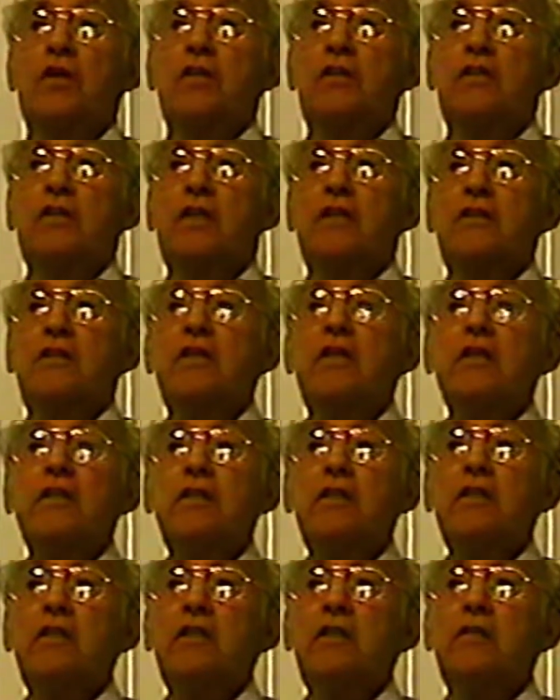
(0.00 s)
I think
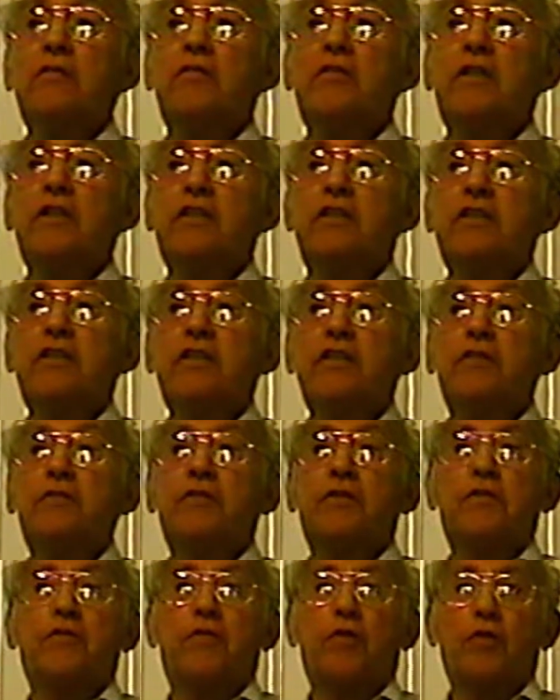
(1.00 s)
a year
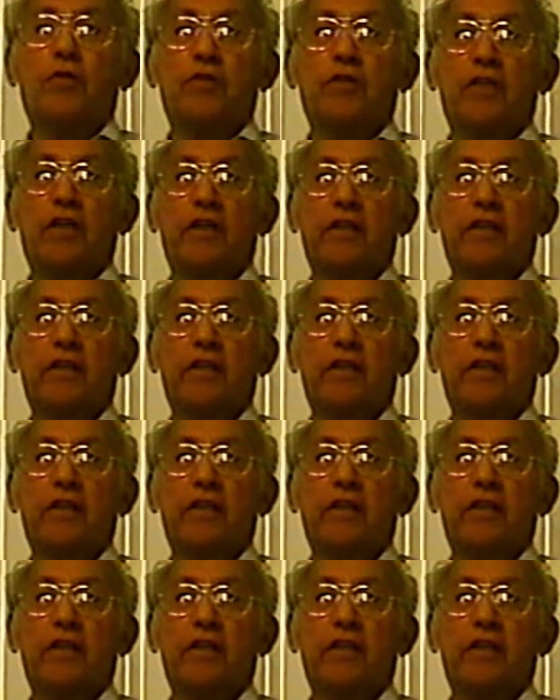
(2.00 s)
before that.